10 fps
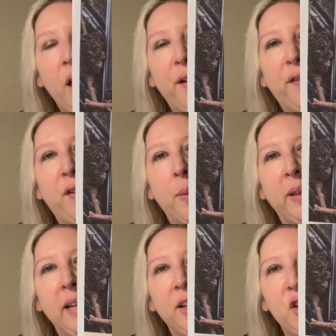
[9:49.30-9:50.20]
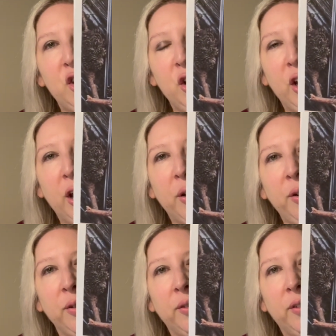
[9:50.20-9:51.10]
from Lila Studio.
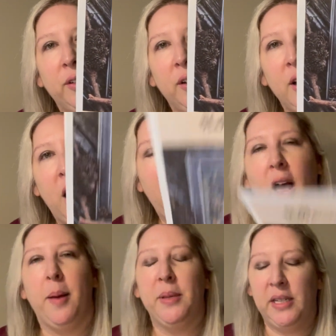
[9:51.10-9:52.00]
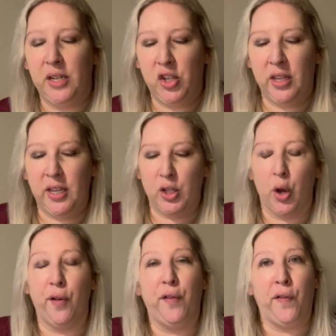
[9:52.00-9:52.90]
I'm stitching this on
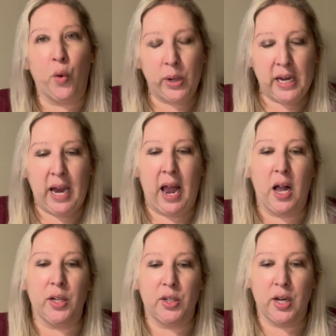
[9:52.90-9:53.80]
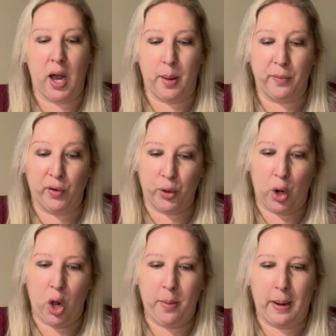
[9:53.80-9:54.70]
a 40 count
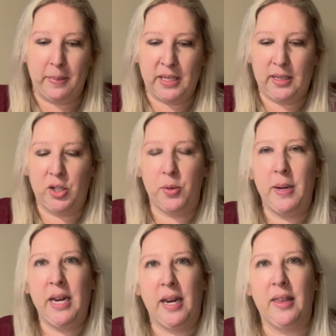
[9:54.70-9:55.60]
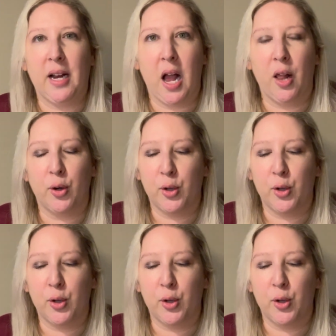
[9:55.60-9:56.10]
verdal by BeStitchMe in the color